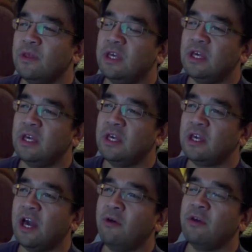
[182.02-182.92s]
the
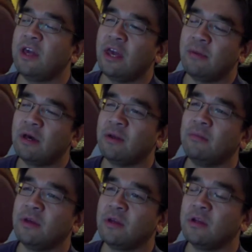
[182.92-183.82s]
Kawi came out a
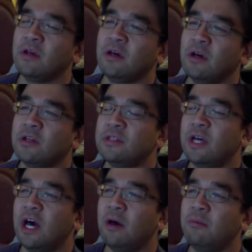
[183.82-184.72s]
bit on
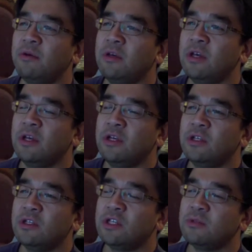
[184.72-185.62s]
top
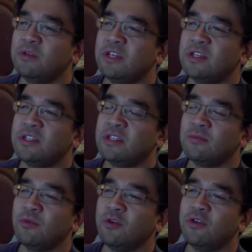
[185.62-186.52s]
just because it's
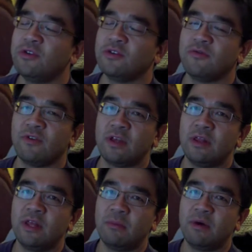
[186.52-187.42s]
a more user
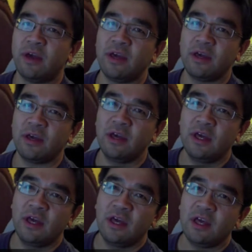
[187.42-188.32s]
friendly bike
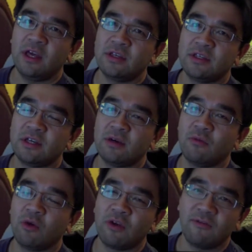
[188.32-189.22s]
it's uh,
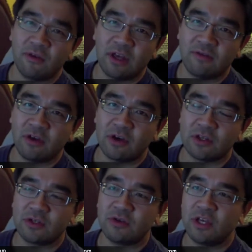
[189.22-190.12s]
more forgiving on
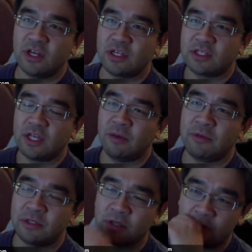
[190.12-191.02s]
the street and stop
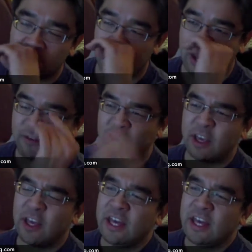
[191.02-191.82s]
and start traffic